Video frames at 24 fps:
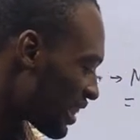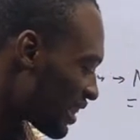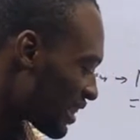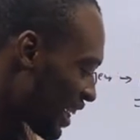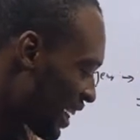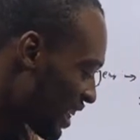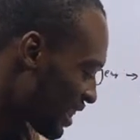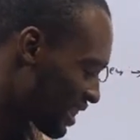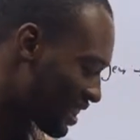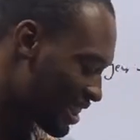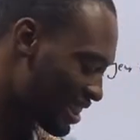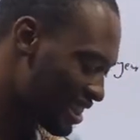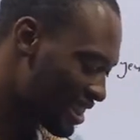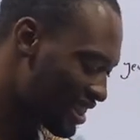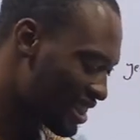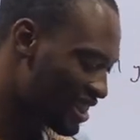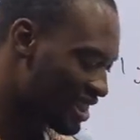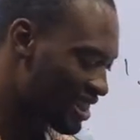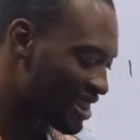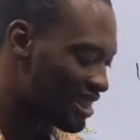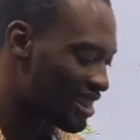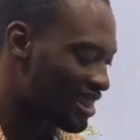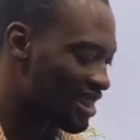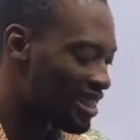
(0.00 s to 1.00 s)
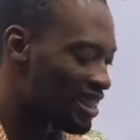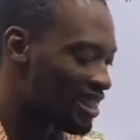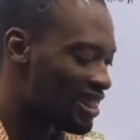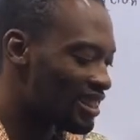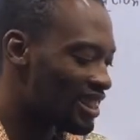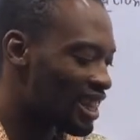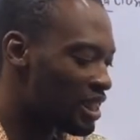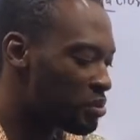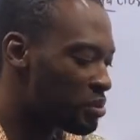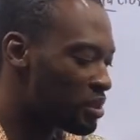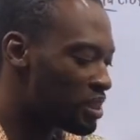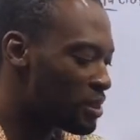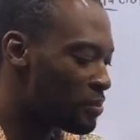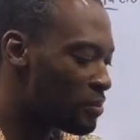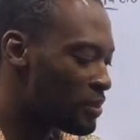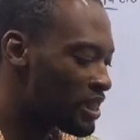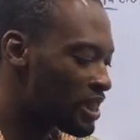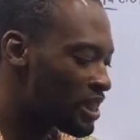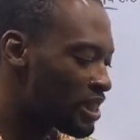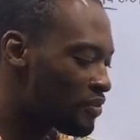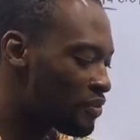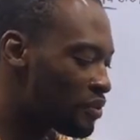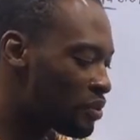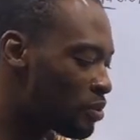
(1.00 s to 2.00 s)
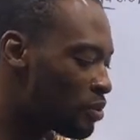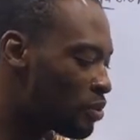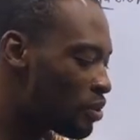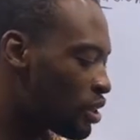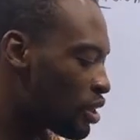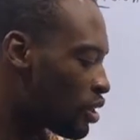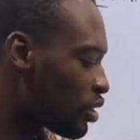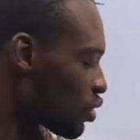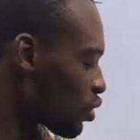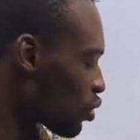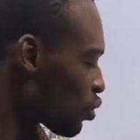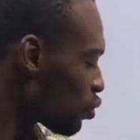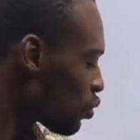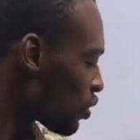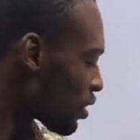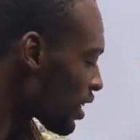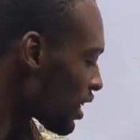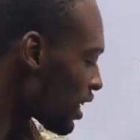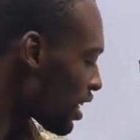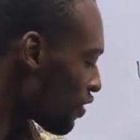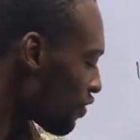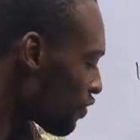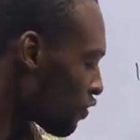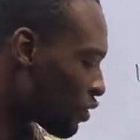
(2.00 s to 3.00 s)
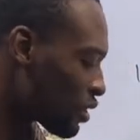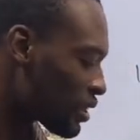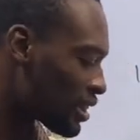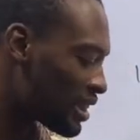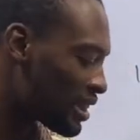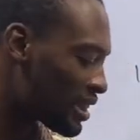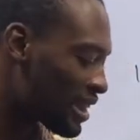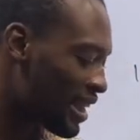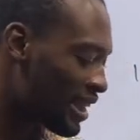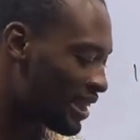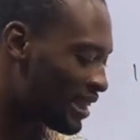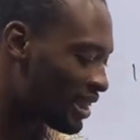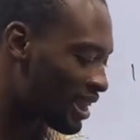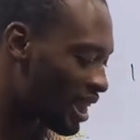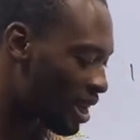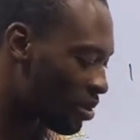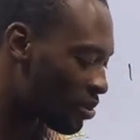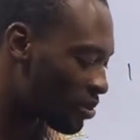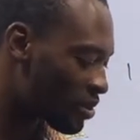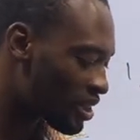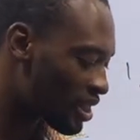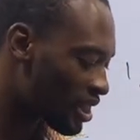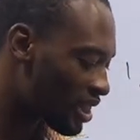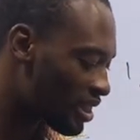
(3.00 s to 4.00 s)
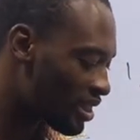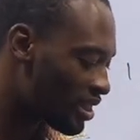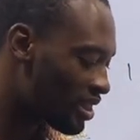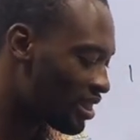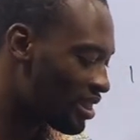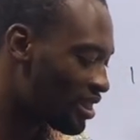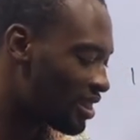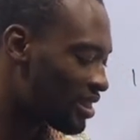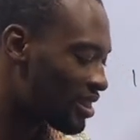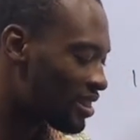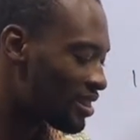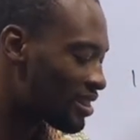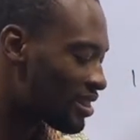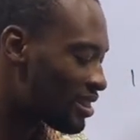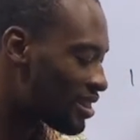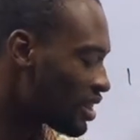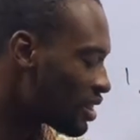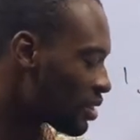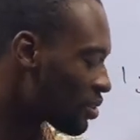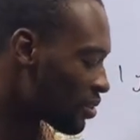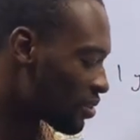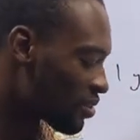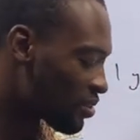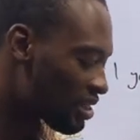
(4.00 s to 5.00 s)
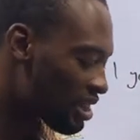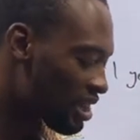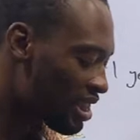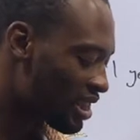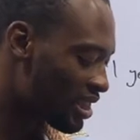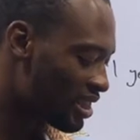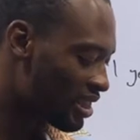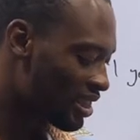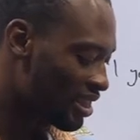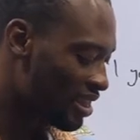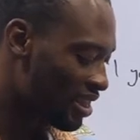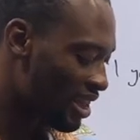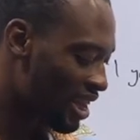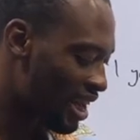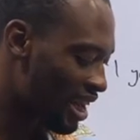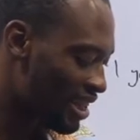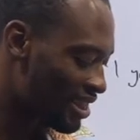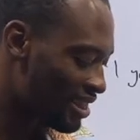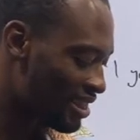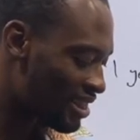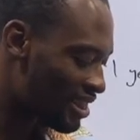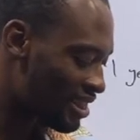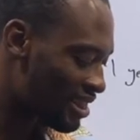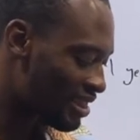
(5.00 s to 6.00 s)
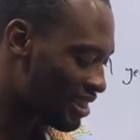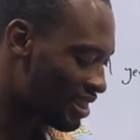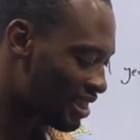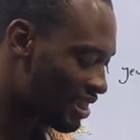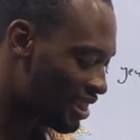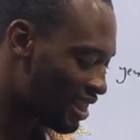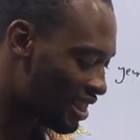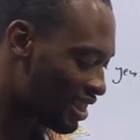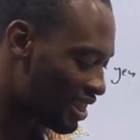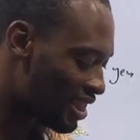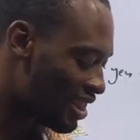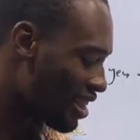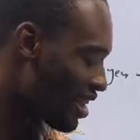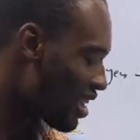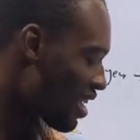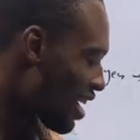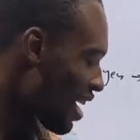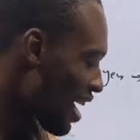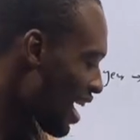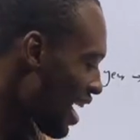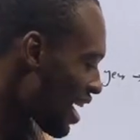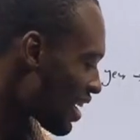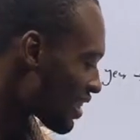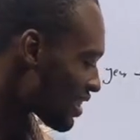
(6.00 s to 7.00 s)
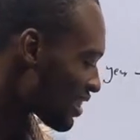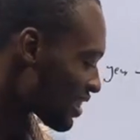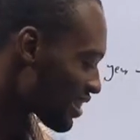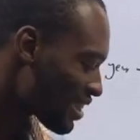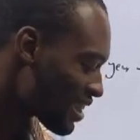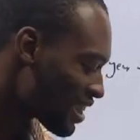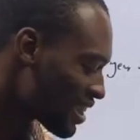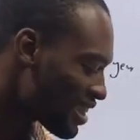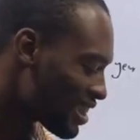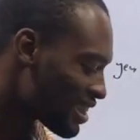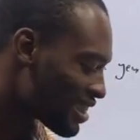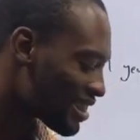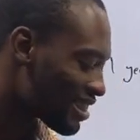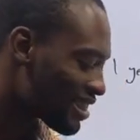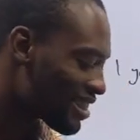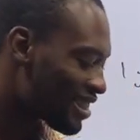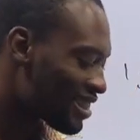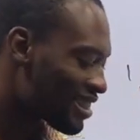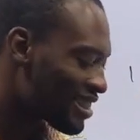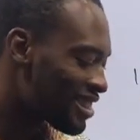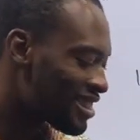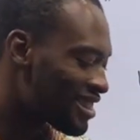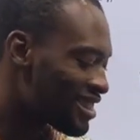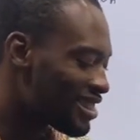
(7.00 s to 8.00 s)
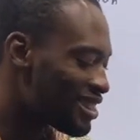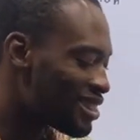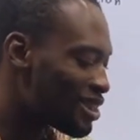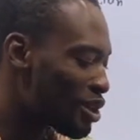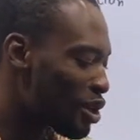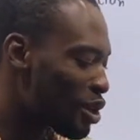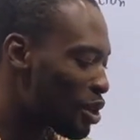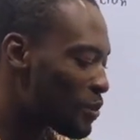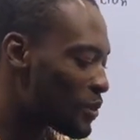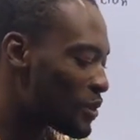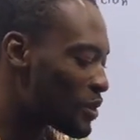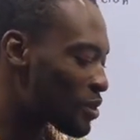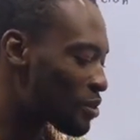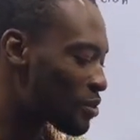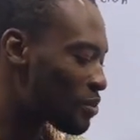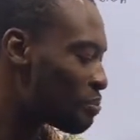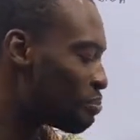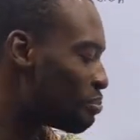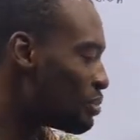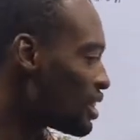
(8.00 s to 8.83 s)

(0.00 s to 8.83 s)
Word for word: ninety-six. That will simply give you two hundred forty-nine thousand six hundred sixty-nine. As seen in option